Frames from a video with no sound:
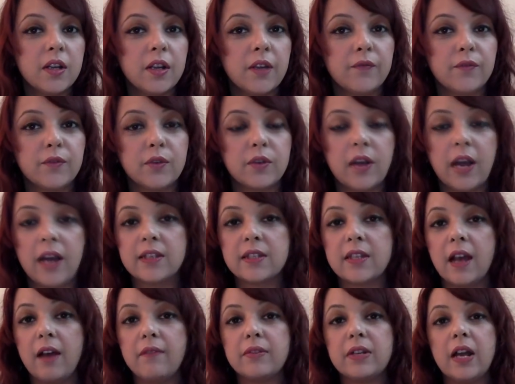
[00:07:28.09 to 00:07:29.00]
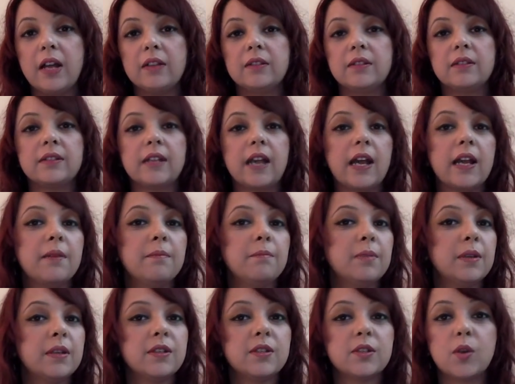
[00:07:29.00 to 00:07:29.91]
If you guys haven't had the time,
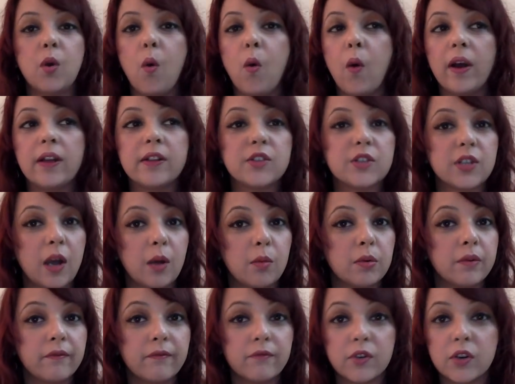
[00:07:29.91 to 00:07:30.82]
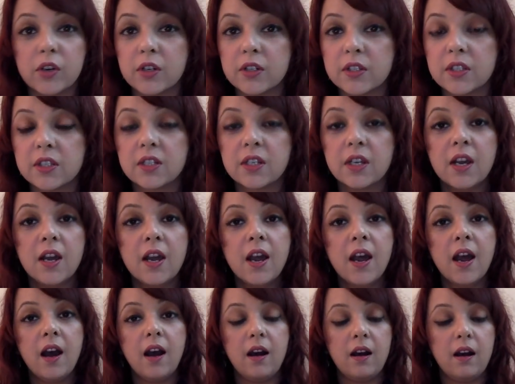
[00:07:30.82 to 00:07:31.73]
please go and shower first.
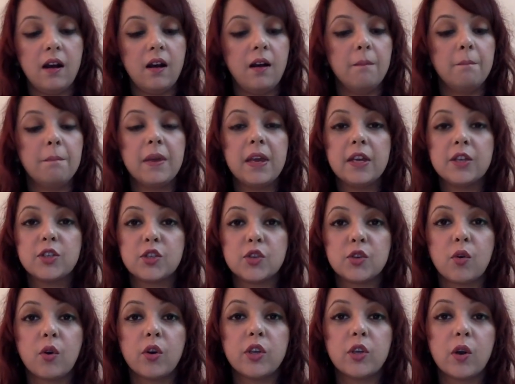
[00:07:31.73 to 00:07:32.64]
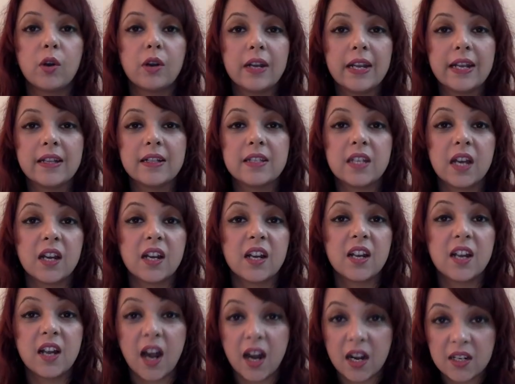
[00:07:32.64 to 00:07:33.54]
Make sure your nails are
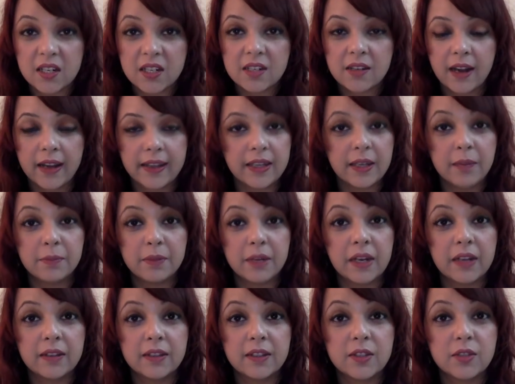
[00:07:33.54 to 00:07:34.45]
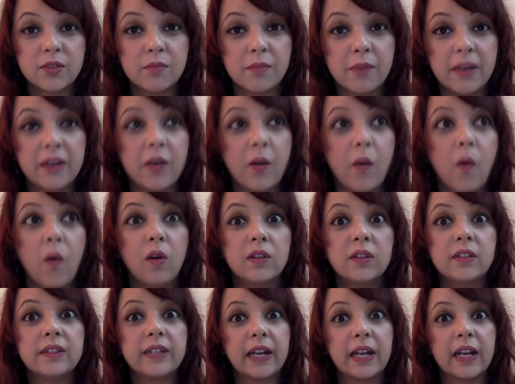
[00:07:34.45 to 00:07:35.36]
cut. I keep telling this to men all
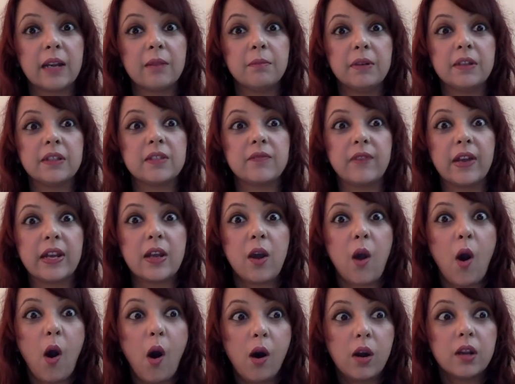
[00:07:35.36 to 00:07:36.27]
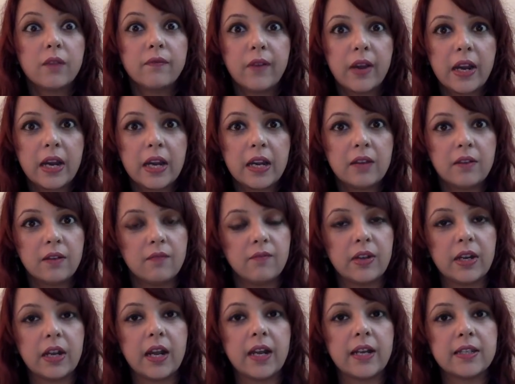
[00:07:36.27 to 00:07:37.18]
the time. It's very horrifying
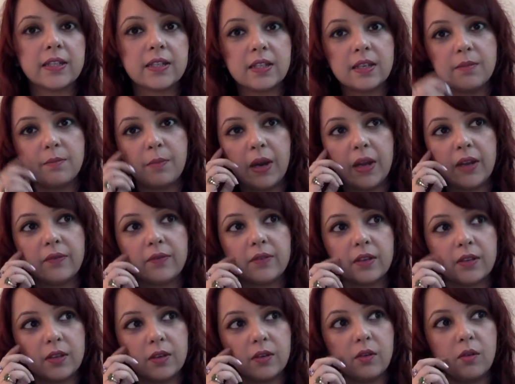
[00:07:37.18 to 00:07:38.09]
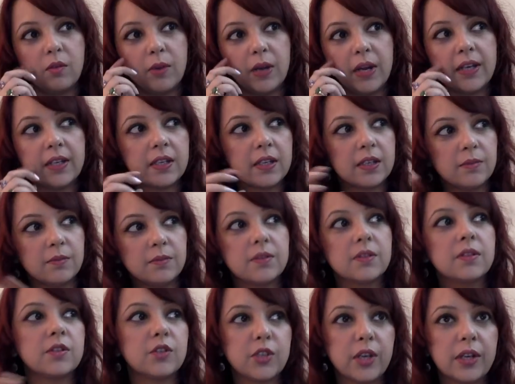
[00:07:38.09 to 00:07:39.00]
when I see when I
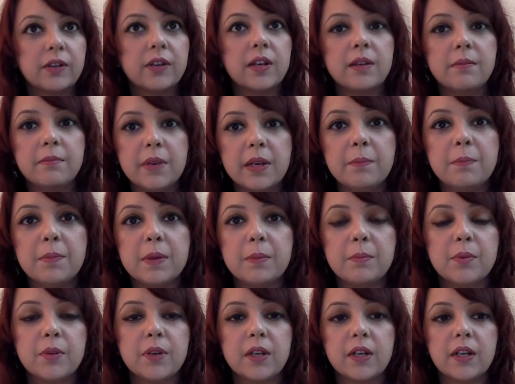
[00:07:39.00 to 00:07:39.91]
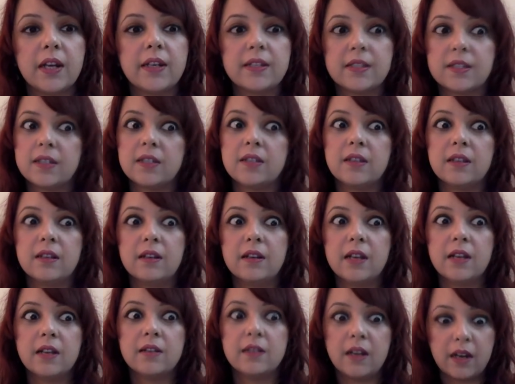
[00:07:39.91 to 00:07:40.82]
just generally meet people and I see their
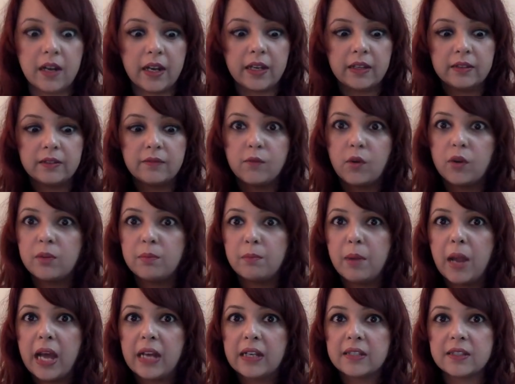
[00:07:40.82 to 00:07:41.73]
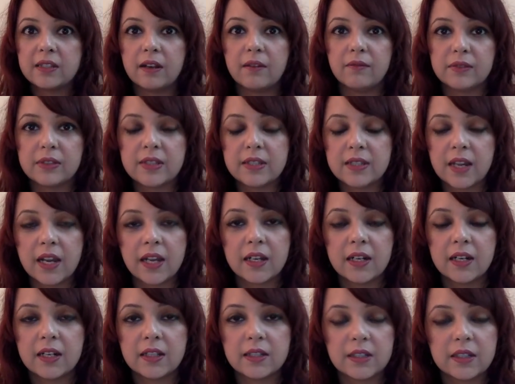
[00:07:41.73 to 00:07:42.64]
nails are like, they've got black stuff inside
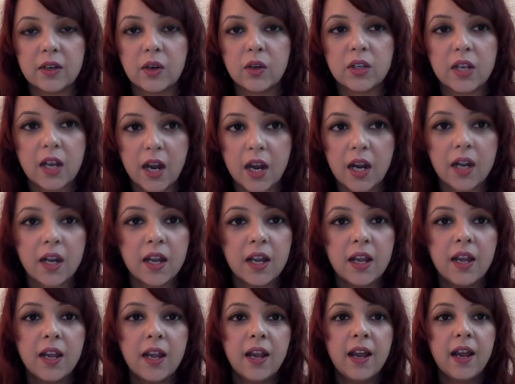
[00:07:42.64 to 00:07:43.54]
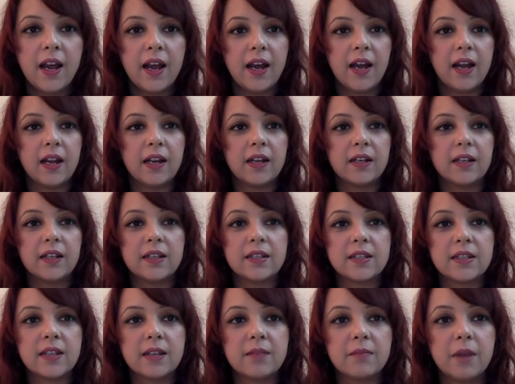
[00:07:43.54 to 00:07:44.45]
it and they're not cut. And
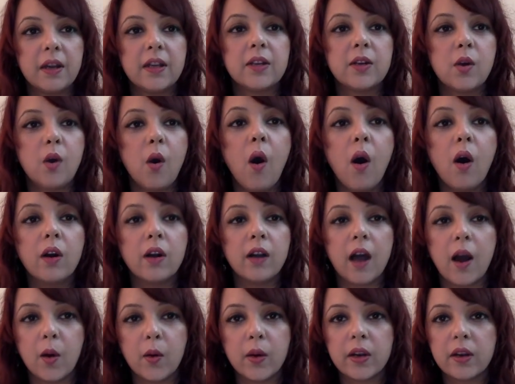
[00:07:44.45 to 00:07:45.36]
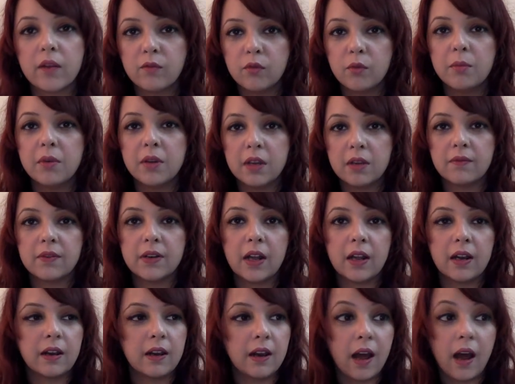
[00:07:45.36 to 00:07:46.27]
it's like, my God, how can a woman even
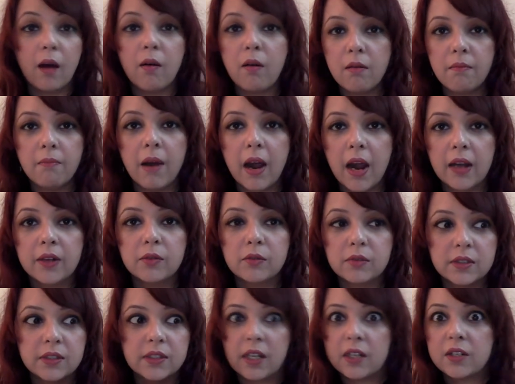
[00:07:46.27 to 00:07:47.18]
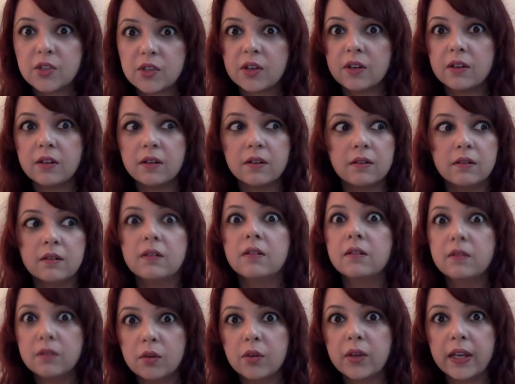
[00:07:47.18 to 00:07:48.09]
allow a man to touch her
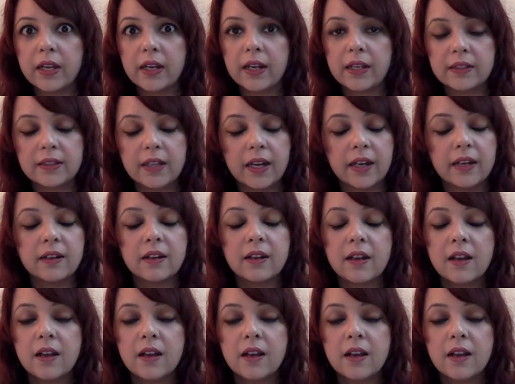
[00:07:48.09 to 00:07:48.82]
looking like that?